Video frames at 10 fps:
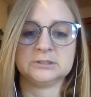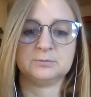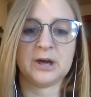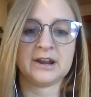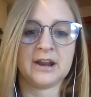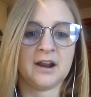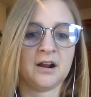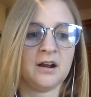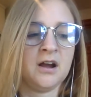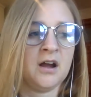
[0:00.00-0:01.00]

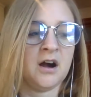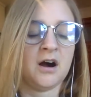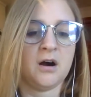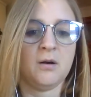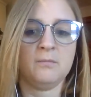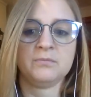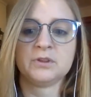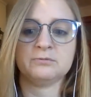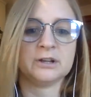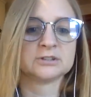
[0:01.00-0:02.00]
spreading
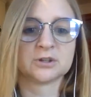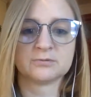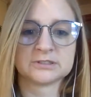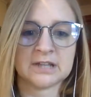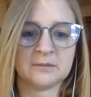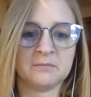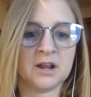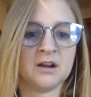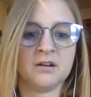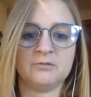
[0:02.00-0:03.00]
racial
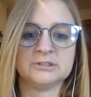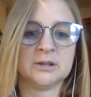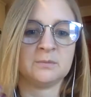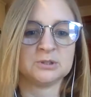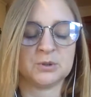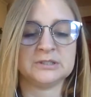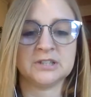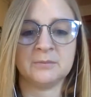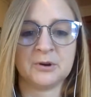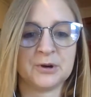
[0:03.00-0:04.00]
resentment
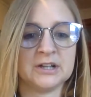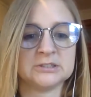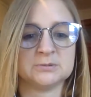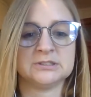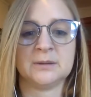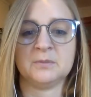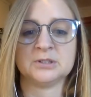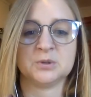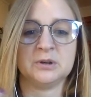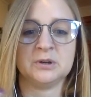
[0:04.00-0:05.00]
towards immigrants,
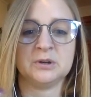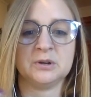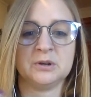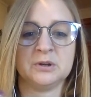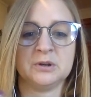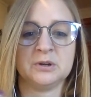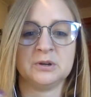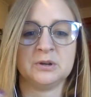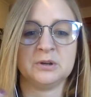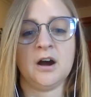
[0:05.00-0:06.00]
resentment towards
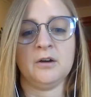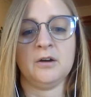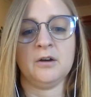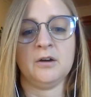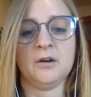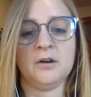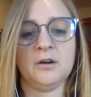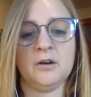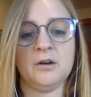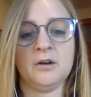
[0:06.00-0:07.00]
Muslims,
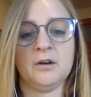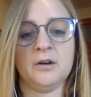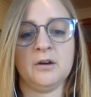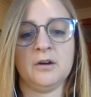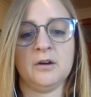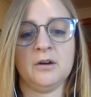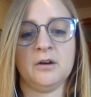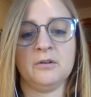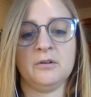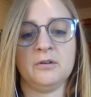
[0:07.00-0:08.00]
resentment towards all
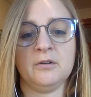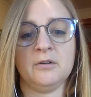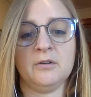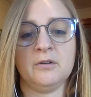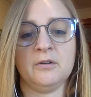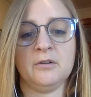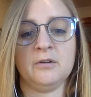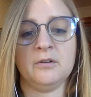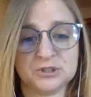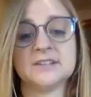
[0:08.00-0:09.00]
kinds of marginalized groups.
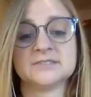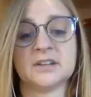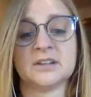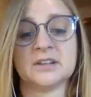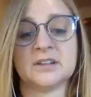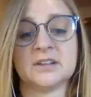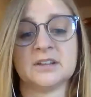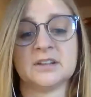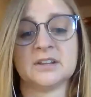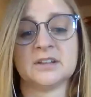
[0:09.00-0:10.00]
That's the kind of content
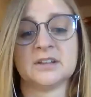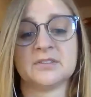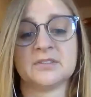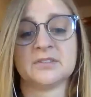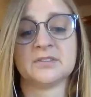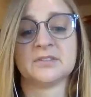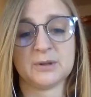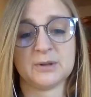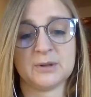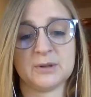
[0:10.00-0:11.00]
that thrives on these
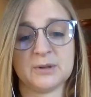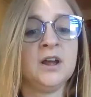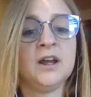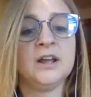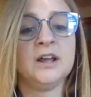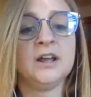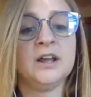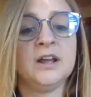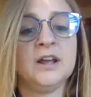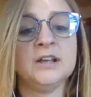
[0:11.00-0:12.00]
platforms. So
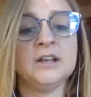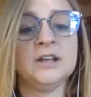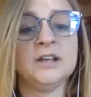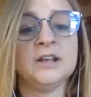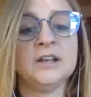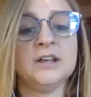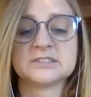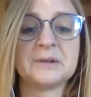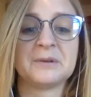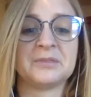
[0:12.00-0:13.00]
it's very difficult to
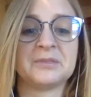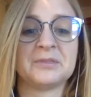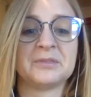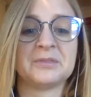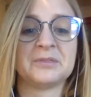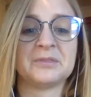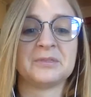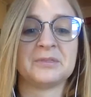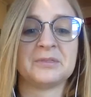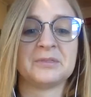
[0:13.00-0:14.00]
compete with that when you're
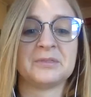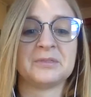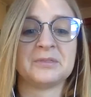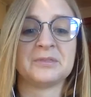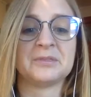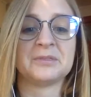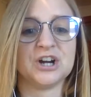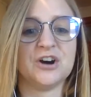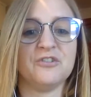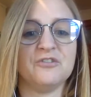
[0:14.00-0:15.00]
trying to spread a
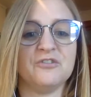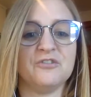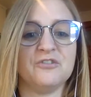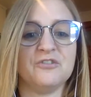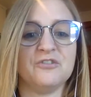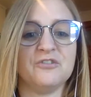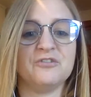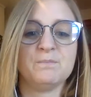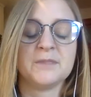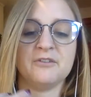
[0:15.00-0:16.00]
message of
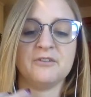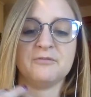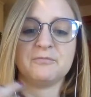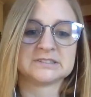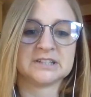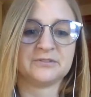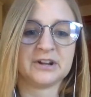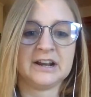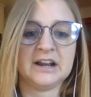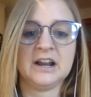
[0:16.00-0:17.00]

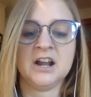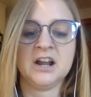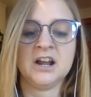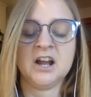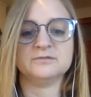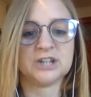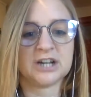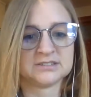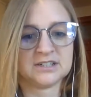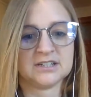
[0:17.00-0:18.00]
positivity,
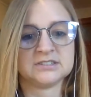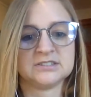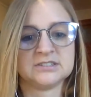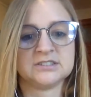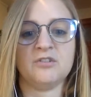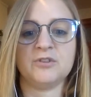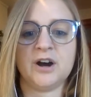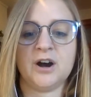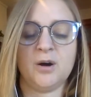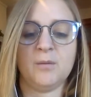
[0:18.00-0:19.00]
of justice,
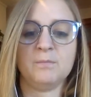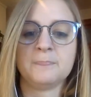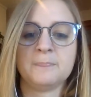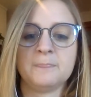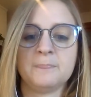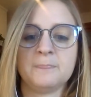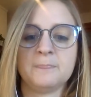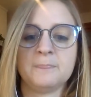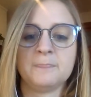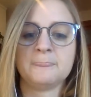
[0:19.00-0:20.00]
of
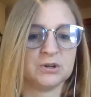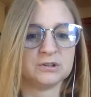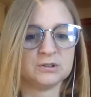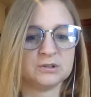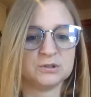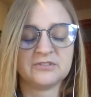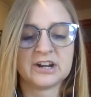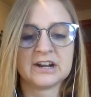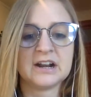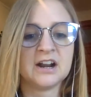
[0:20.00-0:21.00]
racial
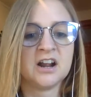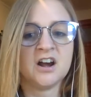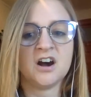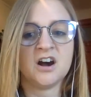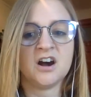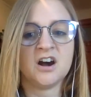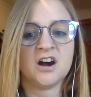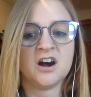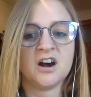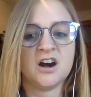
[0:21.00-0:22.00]
inclusivity,
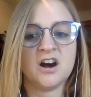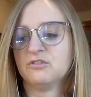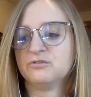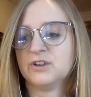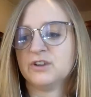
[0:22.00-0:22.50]
and